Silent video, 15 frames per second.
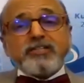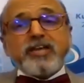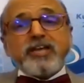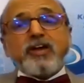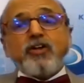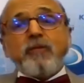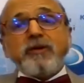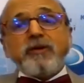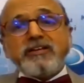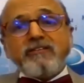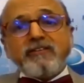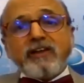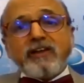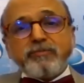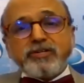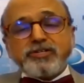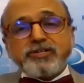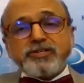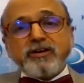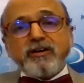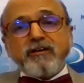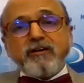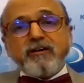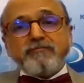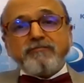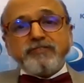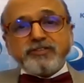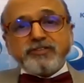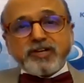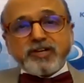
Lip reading: the economic development of this